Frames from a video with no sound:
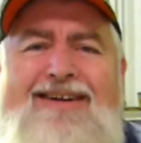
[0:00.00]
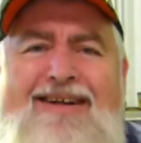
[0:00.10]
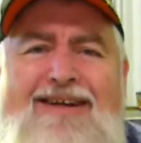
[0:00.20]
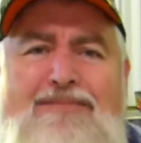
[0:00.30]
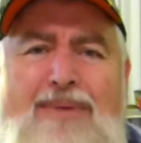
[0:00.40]
you
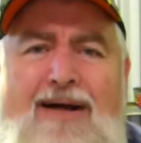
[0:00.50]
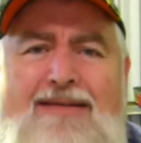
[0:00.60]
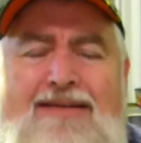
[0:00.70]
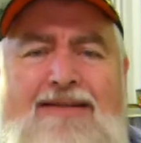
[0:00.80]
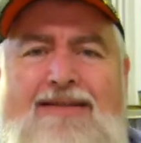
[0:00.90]
know those
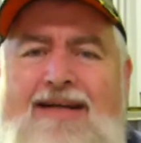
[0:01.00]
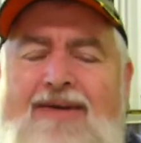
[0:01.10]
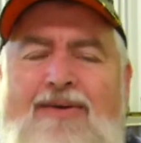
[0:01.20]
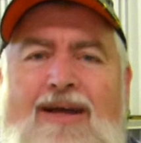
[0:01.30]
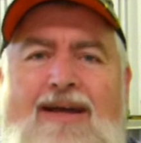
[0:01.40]
parts, geez,
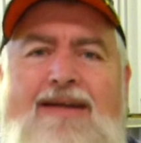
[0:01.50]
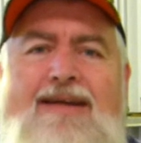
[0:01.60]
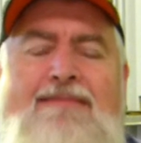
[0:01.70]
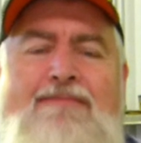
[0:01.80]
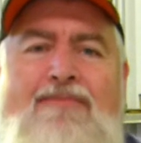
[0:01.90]
they look
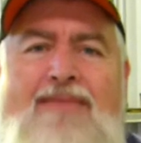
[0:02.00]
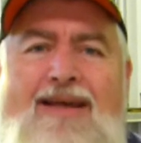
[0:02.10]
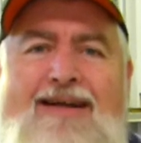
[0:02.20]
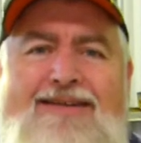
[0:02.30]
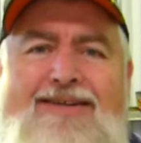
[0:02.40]
handy,
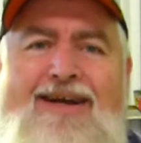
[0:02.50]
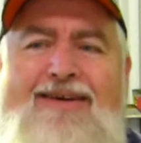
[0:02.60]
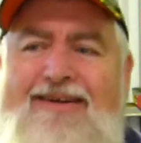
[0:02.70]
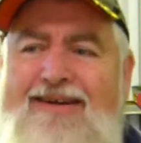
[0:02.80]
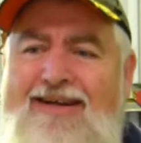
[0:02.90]
and
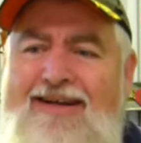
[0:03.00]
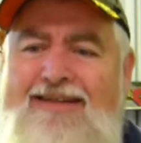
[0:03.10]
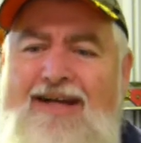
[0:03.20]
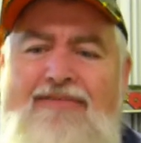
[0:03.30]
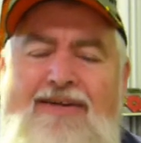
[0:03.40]
so
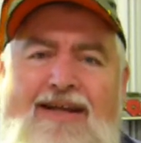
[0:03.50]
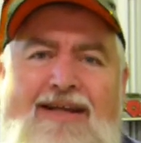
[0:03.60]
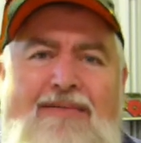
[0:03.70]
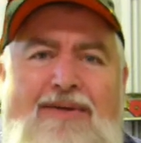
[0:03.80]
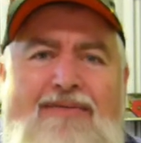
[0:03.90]
it's over near
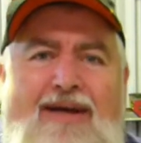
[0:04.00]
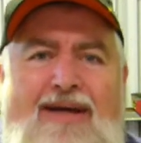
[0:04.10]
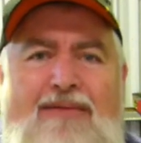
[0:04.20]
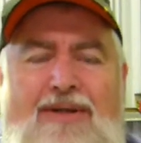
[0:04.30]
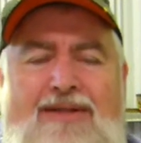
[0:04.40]
them, and if
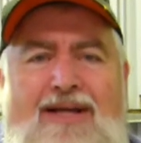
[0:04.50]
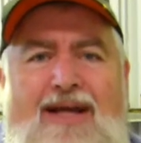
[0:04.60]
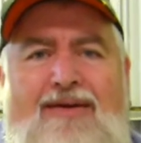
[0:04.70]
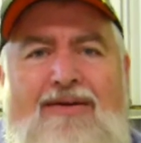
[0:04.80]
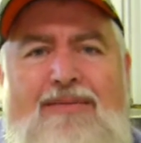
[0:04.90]
they get a bit of
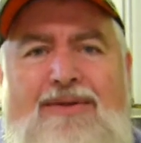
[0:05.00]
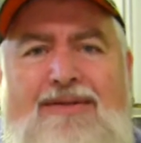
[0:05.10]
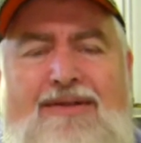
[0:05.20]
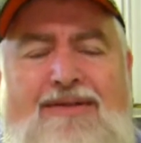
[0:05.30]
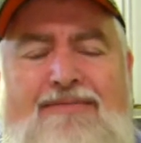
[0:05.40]
sand on them,
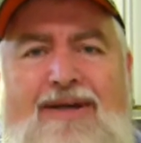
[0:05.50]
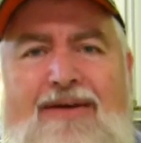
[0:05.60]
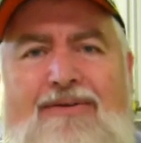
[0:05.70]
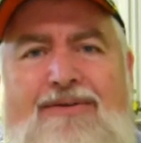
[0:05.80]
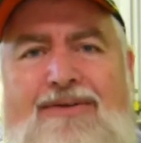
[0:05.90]
it's of
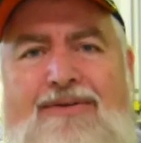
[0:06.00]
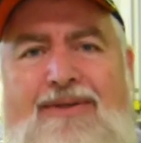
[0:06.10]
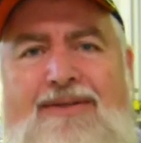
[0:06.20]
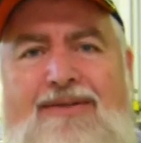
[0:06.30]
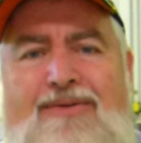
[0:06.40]
no
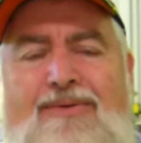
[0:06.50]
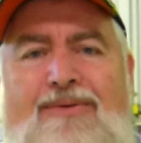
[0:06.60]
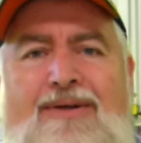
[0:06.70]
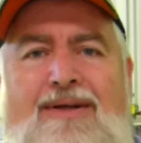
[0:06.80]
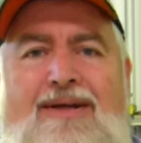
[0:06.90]
consequence at
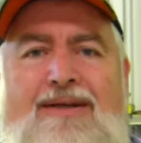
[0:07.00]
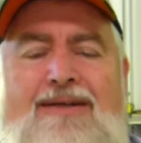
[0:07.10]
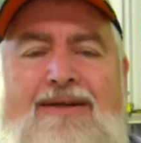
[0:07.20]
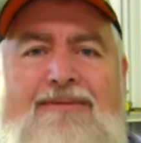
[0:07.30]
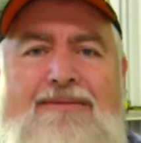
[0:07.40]
all.
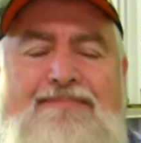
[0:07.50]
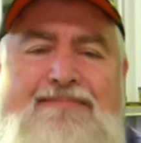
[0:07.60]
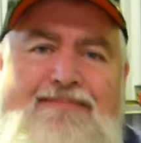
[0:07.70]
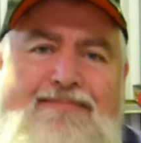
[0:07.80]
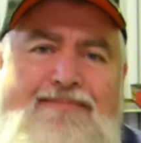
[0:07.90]
So
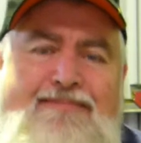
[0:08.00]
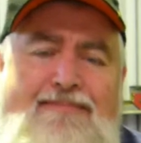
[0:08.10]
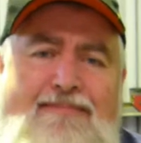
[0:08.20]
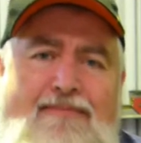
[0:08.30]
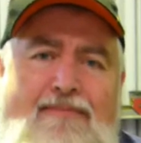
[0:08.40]

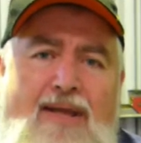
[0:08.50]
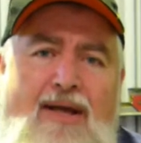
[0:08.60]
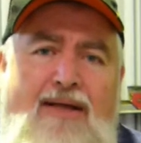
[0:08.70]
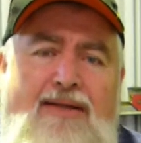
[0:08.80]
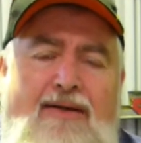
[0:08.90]

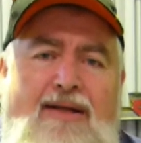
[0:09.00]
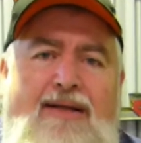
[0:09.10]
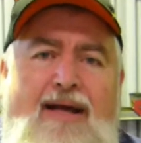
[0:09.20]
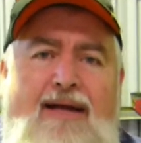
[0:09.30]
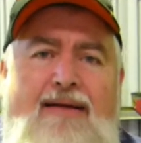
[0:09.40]
I
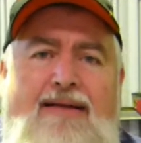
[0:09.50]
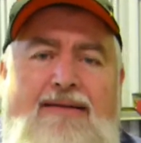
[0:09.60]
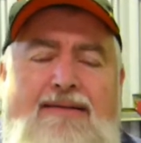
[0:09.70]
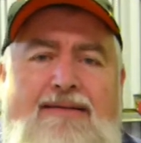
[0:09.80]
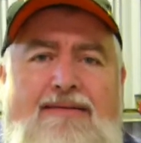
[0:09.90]
did that, and
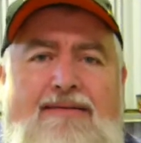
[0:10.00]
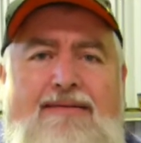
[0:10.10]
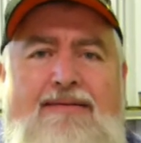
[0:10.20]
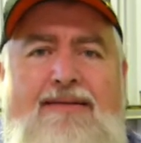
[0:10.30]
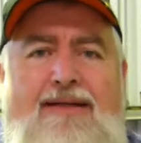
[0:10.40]

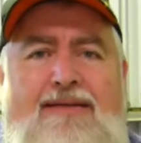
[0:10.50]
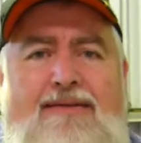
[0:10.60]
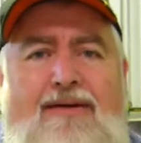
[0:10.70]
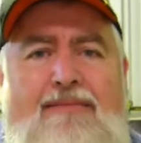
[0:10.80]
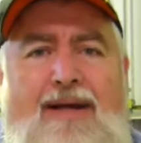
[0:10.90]

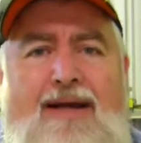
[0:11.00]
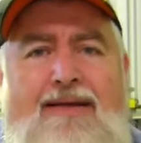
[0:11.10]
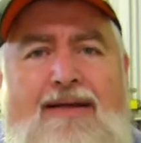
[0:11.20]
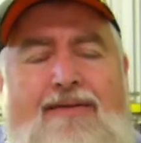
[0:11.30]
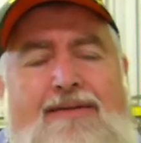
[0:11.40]
that's not a
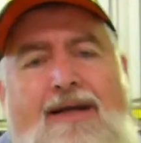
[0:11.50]
bad thing.